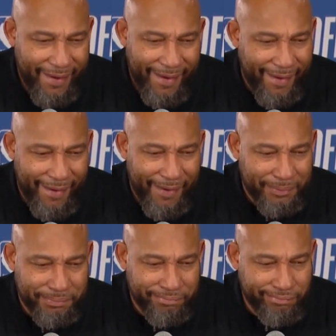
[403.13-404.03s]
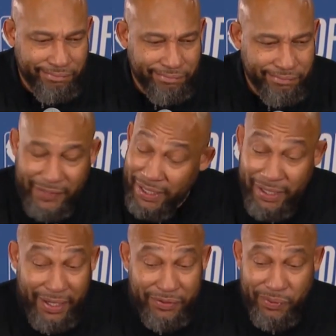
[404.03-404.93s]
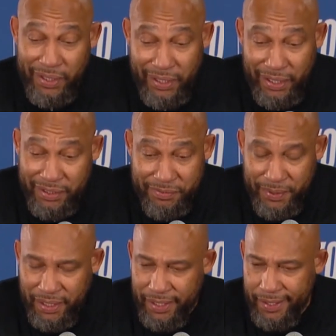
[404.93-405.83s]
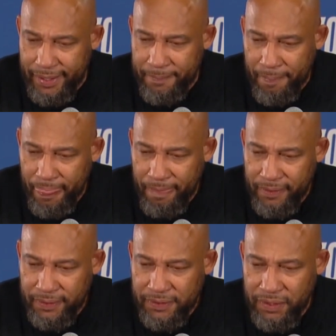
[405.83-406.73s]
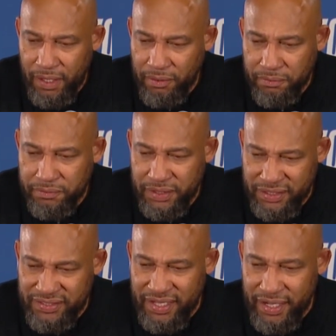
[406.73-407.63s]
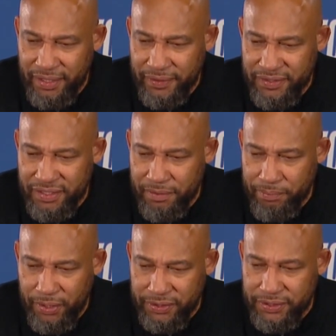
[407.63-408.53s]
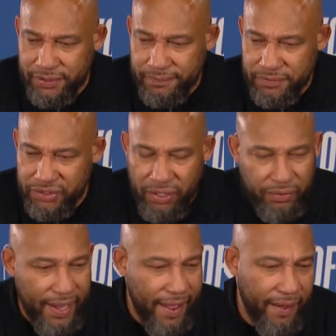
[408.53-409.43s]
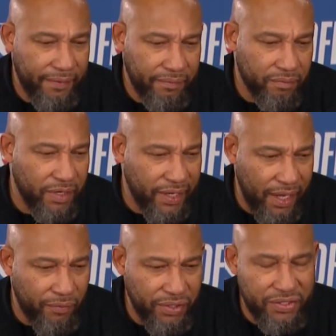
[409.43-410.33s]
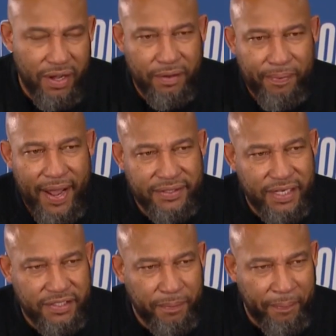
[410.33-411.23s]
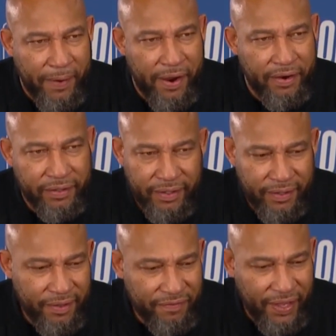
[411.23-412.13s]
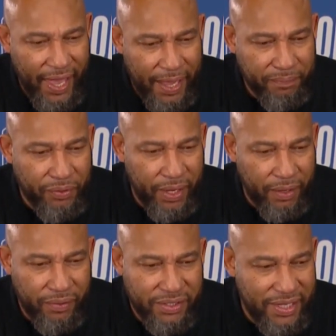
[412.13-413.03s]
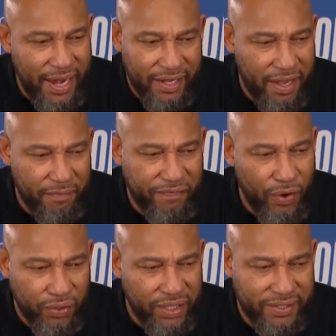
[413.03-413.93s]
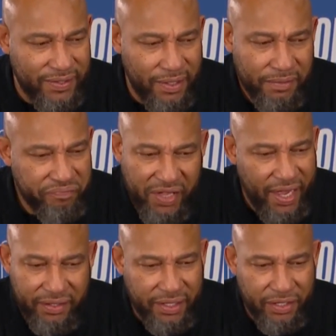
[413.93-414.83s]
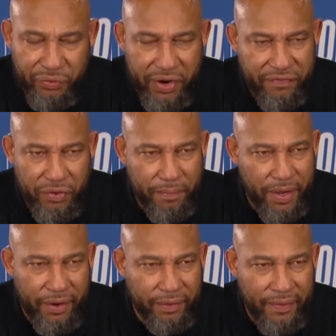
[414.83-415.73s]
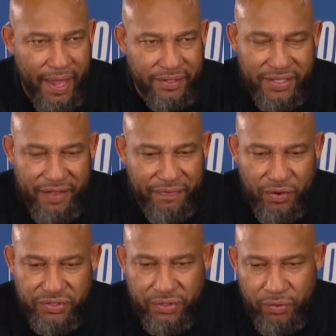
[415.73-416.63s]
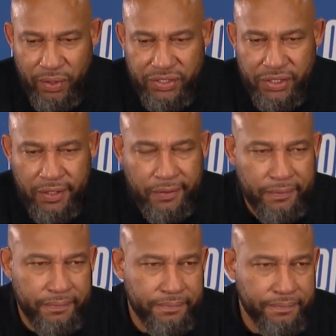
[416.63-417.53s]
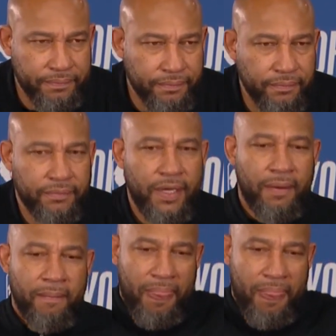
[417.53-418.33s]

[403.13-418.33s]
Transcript: Um, it is what it is. But, uh, you know, this is done, it's in the books. So now, again, we start the process of preparing for game three. we just got to come focused. Can't look in the rearview mirror. We got to stay focused on the windshield. Thanks, Coach.